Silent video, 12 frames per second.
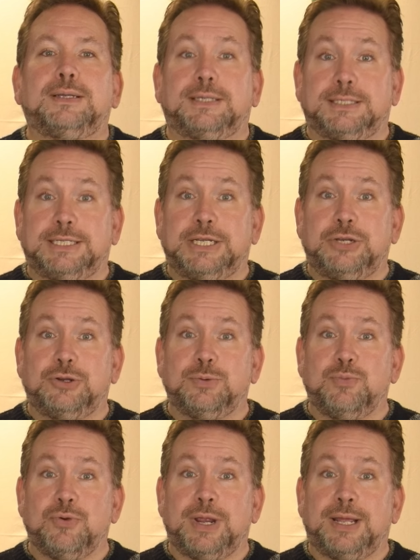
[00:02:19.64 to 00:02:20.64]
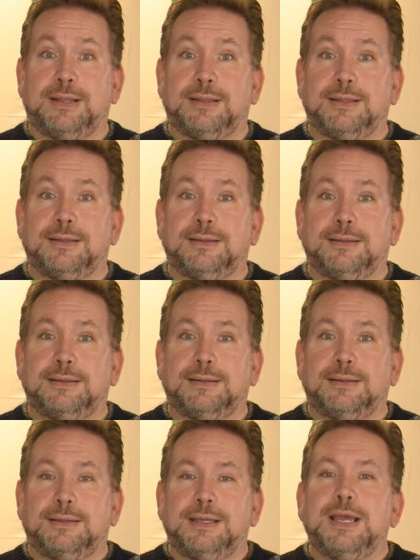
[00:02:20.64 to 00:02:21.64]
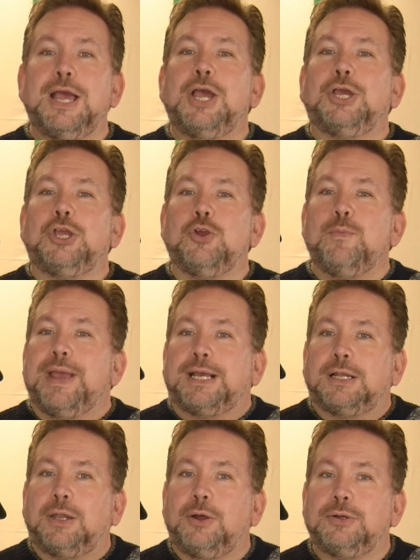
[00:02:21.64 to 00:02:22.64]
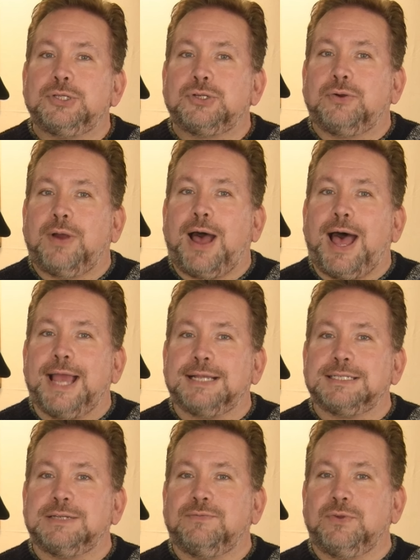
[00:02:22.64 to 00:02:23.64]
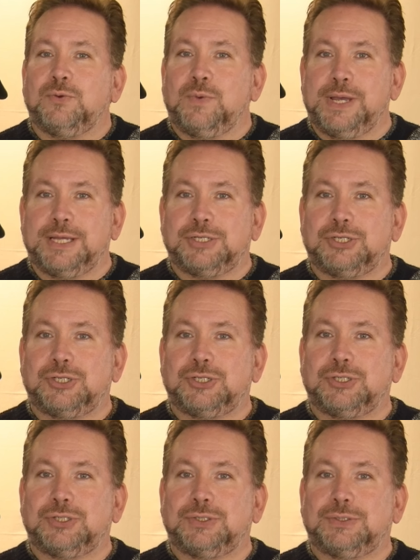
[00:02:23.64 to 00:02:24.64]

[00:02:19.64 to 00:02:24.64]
Continue to breathe. You may close your eyes if you wish.